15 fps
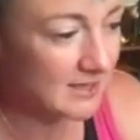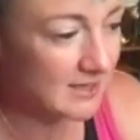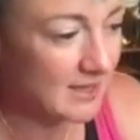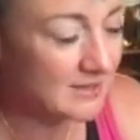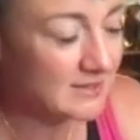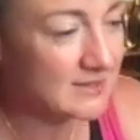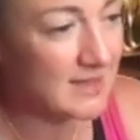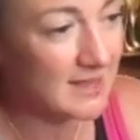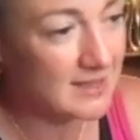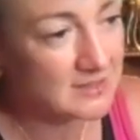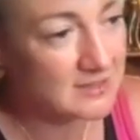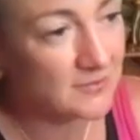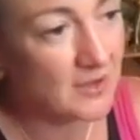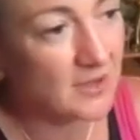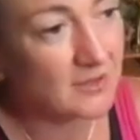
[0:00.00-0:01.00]
the land
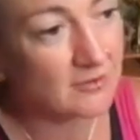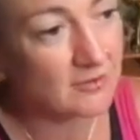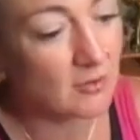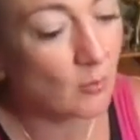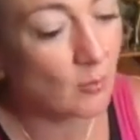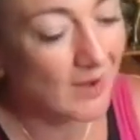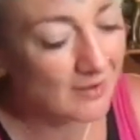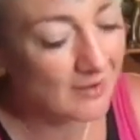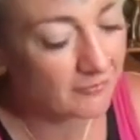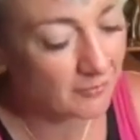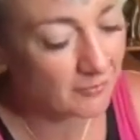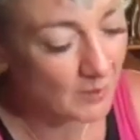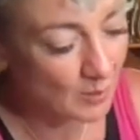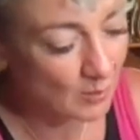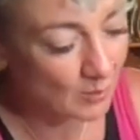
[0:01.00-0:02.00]
gets further away
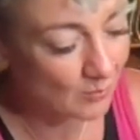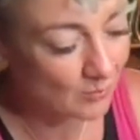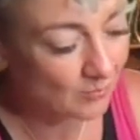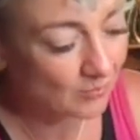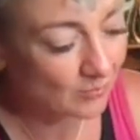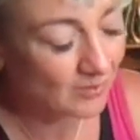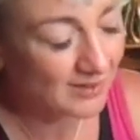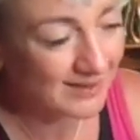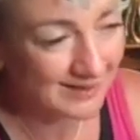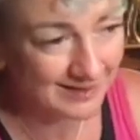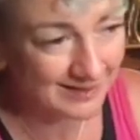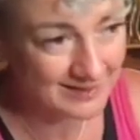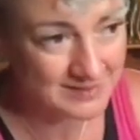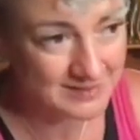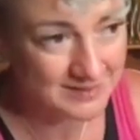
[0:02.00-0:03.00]
from you,
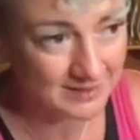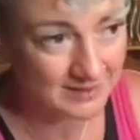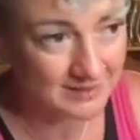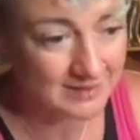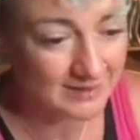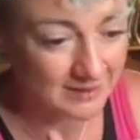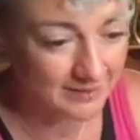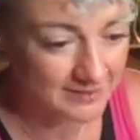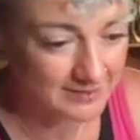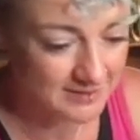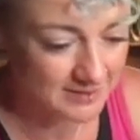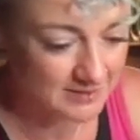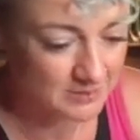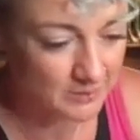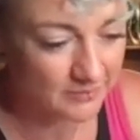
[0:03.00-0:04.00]
it gets slightly
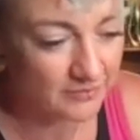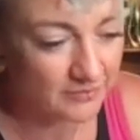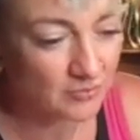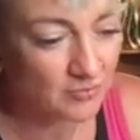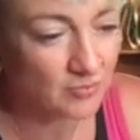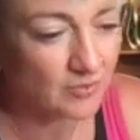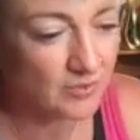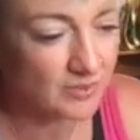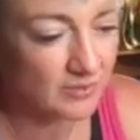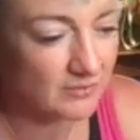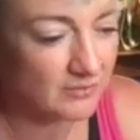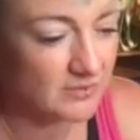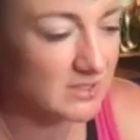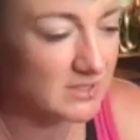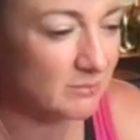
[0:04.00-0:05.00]
lighter. So if you're
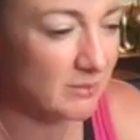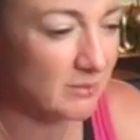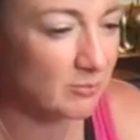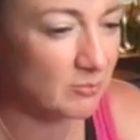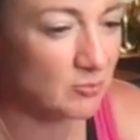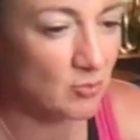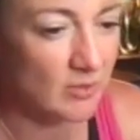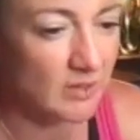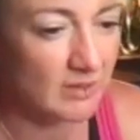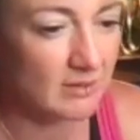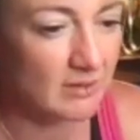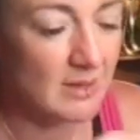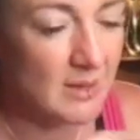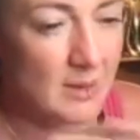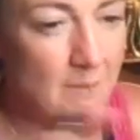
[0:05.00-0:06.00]
drawing, you've seen people
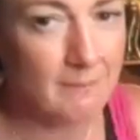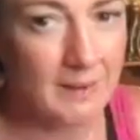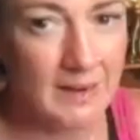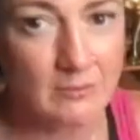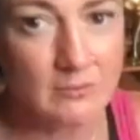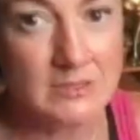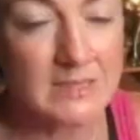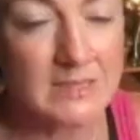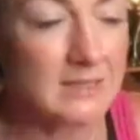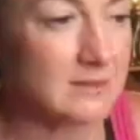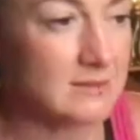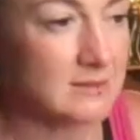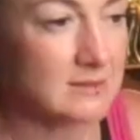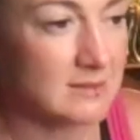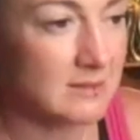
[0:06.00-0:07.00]
drawing
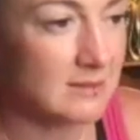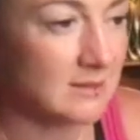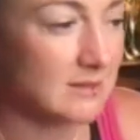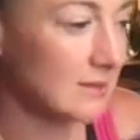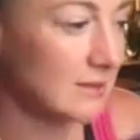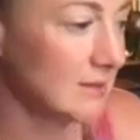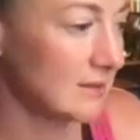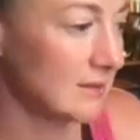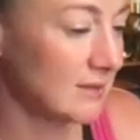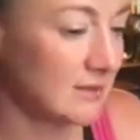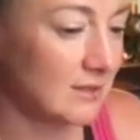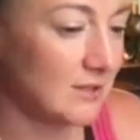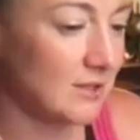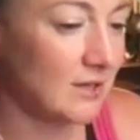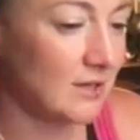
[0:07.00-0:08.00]
mountains and,
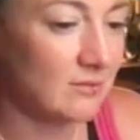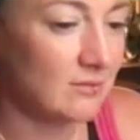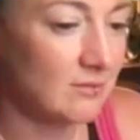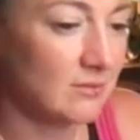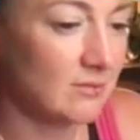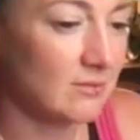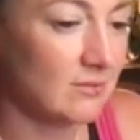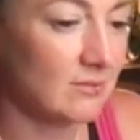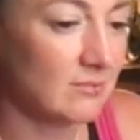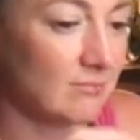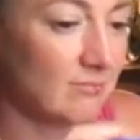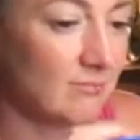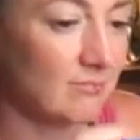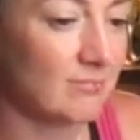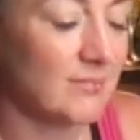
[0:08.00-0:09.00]
you know,
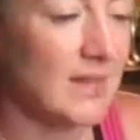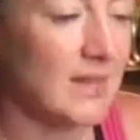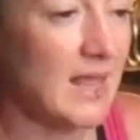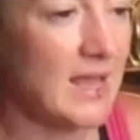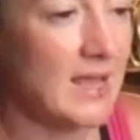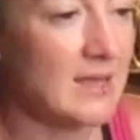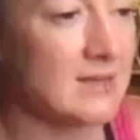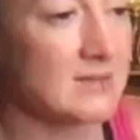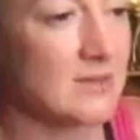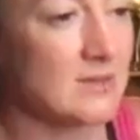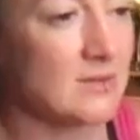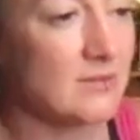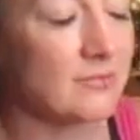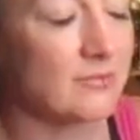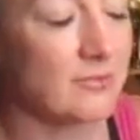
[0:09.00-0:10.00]
layers
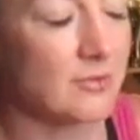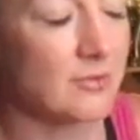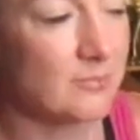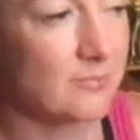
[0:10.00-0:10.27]
of